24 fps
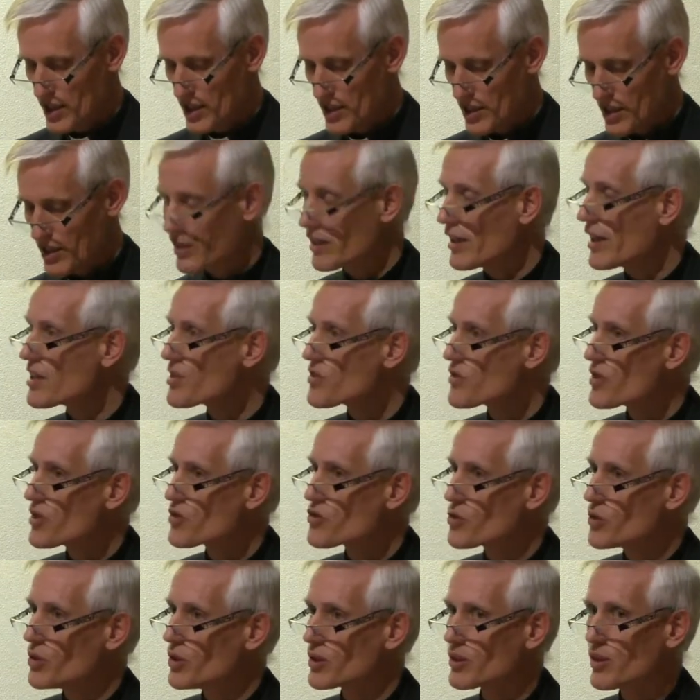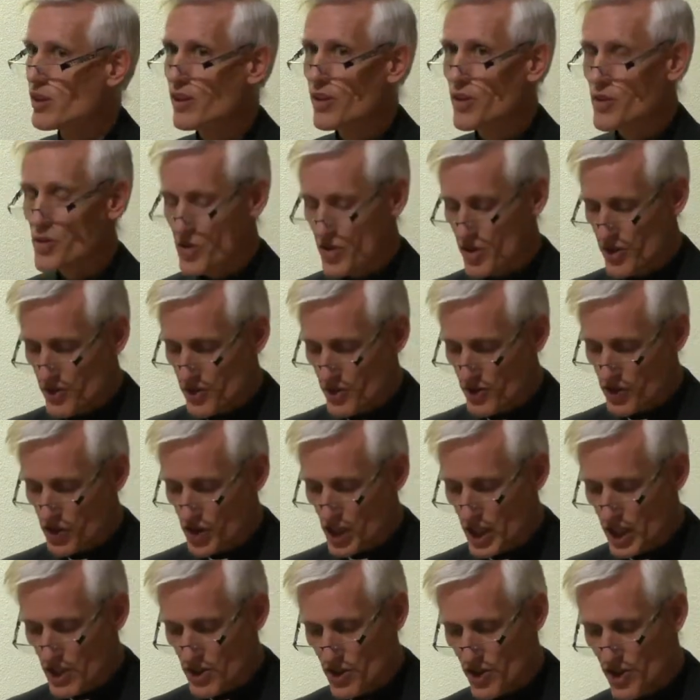Unless they're drawn closer to
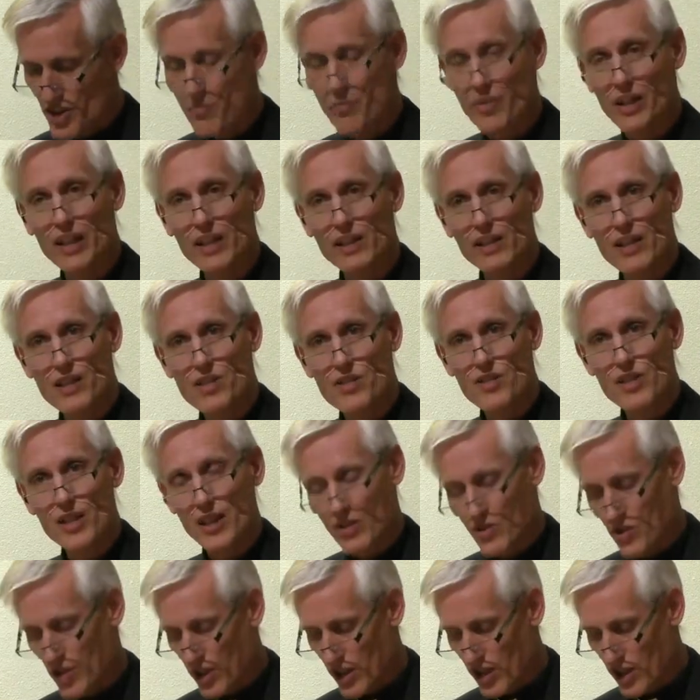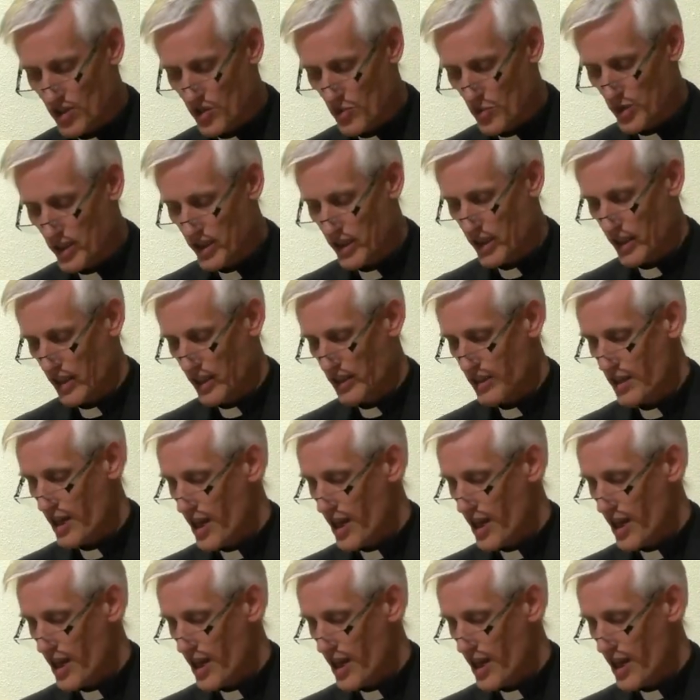Jesus by listening to his word,